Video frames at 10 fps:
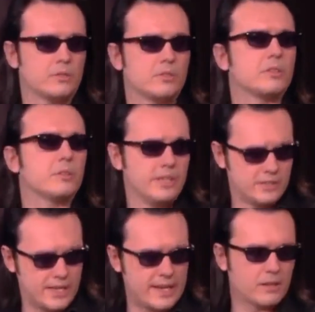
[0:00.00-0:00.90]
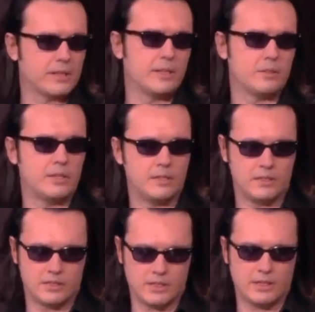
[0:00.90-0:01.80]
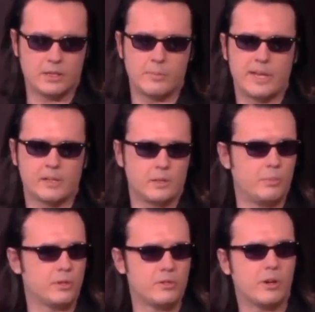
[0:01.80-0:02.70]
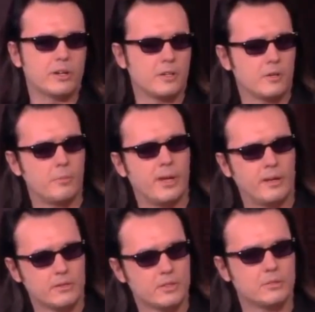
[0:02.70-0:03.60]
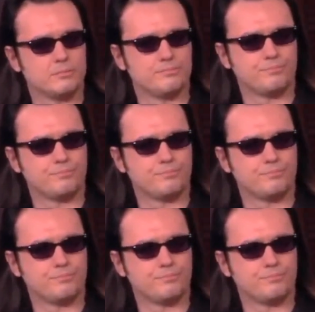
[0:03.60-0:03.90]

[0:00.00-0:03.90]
we listened to. Exactly. It automatically put a target on our backs.